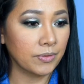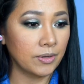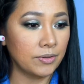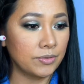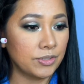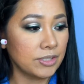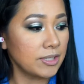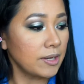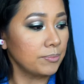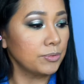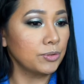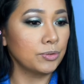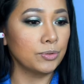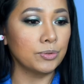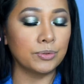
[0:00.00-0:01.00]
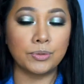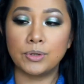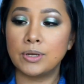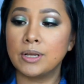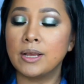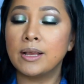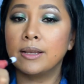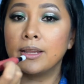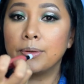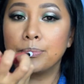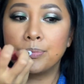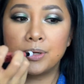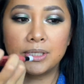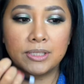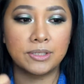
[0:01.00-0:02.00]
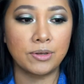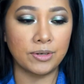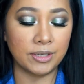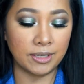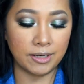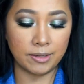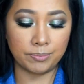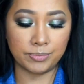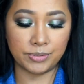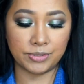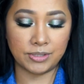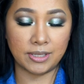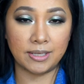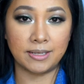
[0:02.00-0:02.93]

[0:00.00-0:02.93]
You just have to like press it on the lips.